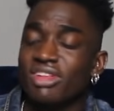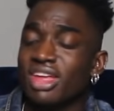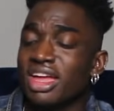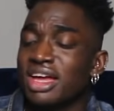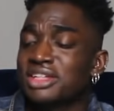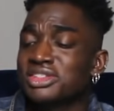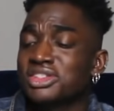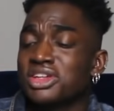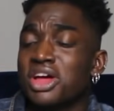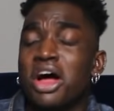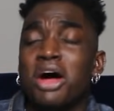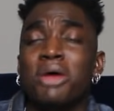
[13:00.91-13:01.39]

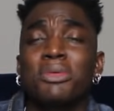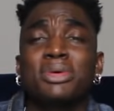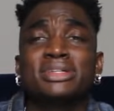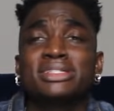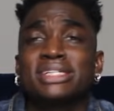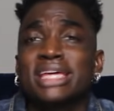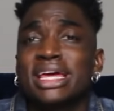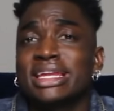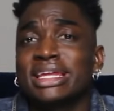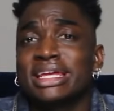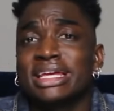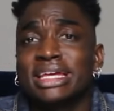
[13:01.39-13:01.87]
It's
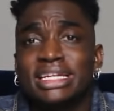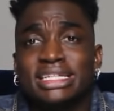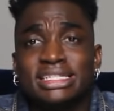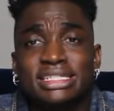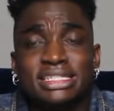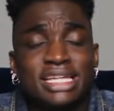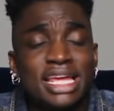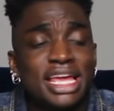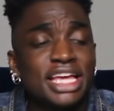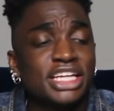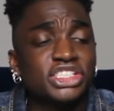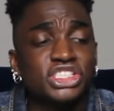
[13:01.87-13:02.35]
always that he
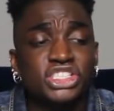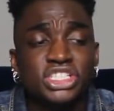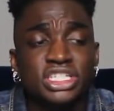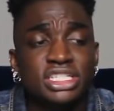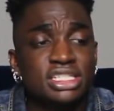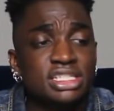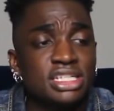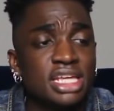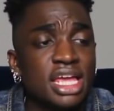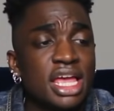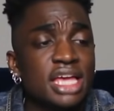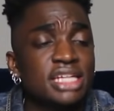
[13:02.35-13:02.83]
said, she
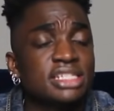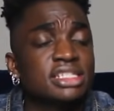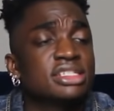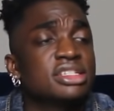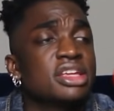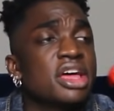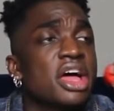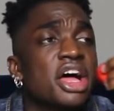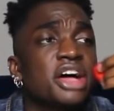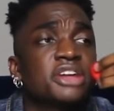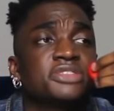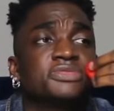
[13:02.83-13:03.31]
said
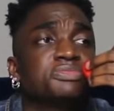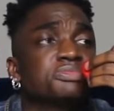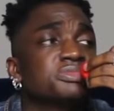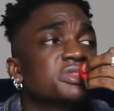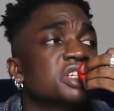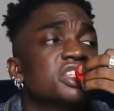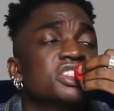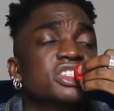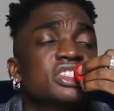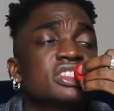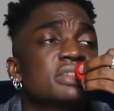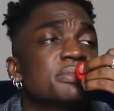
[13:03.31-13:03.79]
stuff.
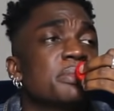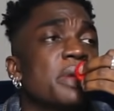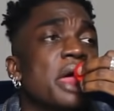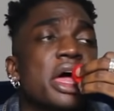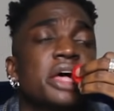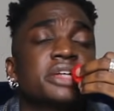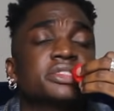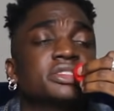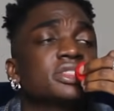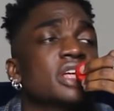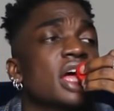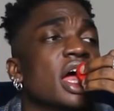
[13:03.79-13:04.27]
It's just a
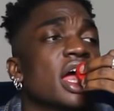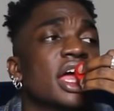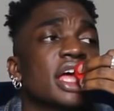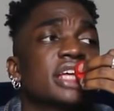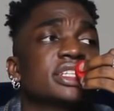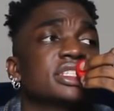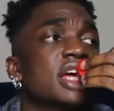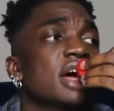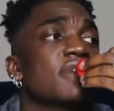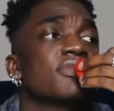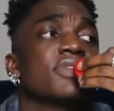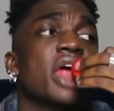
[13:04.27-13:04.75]
mess. I ain't
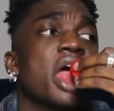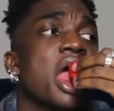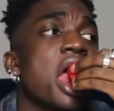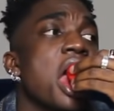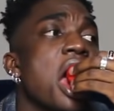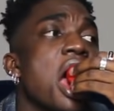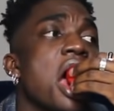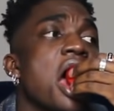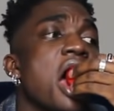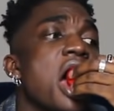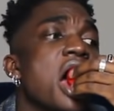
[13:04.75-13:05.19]
got time for that.